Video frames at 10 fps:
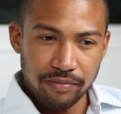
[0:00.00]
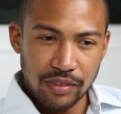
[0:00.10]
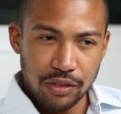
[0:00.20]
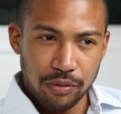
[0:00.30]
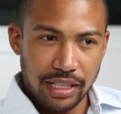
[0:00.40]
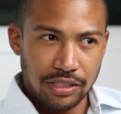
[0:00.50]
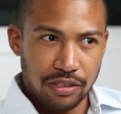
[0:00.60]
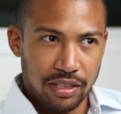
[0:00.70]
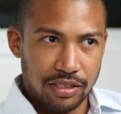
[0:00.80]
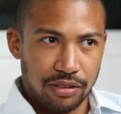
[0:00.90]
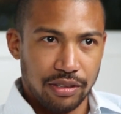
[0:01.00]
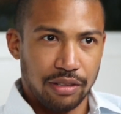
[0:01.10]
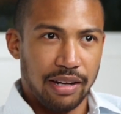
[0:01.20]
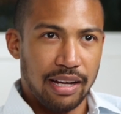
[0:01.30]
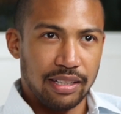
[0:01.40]
so when I started to look
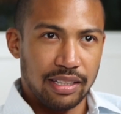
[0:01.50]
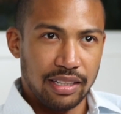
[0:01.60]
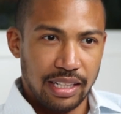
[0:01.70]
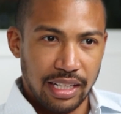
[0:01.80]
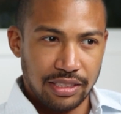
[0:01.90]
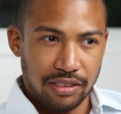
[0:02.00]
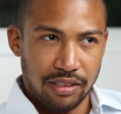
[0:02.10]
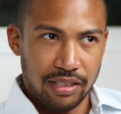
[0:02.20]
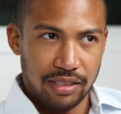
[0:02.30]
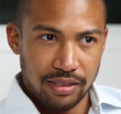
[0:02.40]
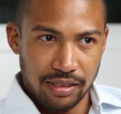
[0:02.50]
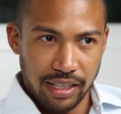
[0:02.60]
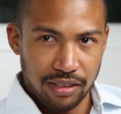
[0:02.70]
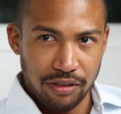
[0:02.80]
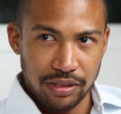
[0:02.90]
around and I started
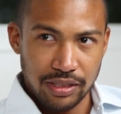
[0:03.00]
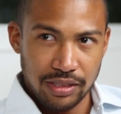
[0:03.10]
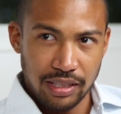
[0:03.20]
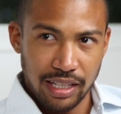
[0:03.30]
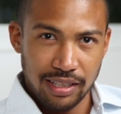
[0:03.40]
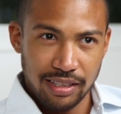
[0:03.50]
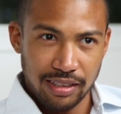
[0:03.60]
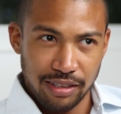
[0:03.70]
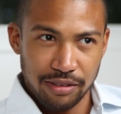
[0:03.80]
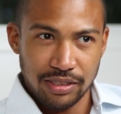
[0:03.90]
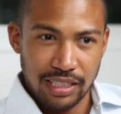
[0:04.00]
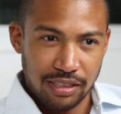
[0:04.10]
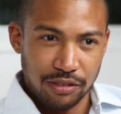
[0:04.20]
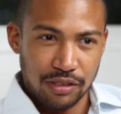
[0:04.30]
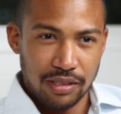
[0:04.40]
to notice that there were
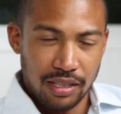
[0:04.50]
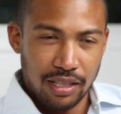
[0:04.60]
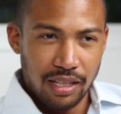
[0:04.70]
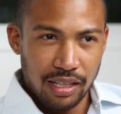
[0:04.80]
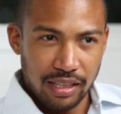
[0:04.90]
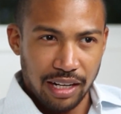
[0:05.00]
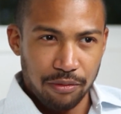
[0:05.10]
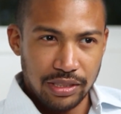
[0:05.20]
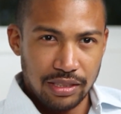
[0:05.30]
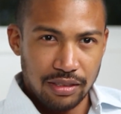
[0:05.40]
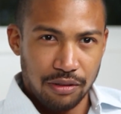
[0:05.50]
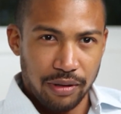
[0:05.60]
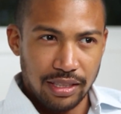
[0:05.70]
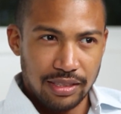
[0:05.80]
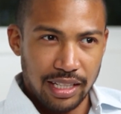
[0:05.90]
signals that I wasn't
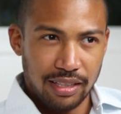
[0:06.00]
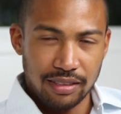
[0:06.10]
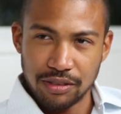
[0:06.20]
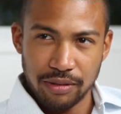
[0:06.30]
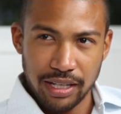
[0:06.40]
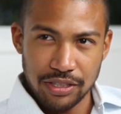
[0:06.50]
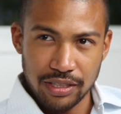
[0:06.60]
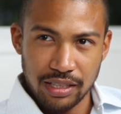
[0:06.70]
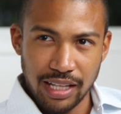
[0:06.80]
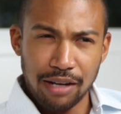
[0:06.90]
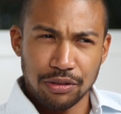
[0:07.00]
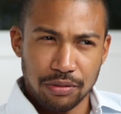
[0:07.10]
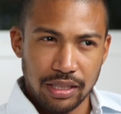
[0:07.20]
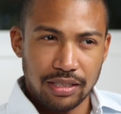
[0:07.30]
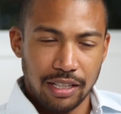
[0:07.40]
quite taking the direction, that was
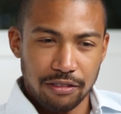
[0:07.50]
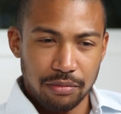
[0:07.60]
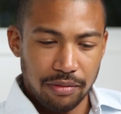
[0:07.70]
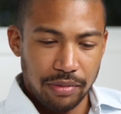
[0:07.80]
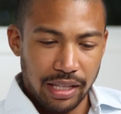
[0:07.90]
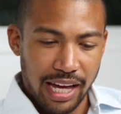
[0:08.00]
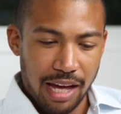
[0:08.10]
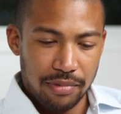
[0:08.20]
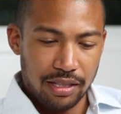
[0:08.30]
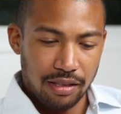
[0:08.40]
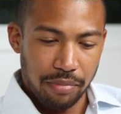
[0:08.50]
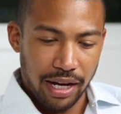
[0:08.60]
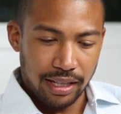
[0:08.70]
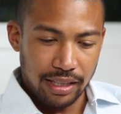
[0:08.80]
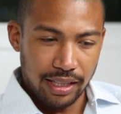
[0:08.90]
really tough for me, but that happened in the
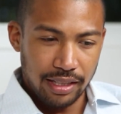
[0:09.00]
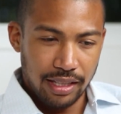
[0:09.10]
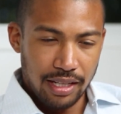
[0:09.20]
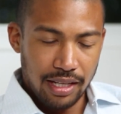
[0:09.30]
pilot.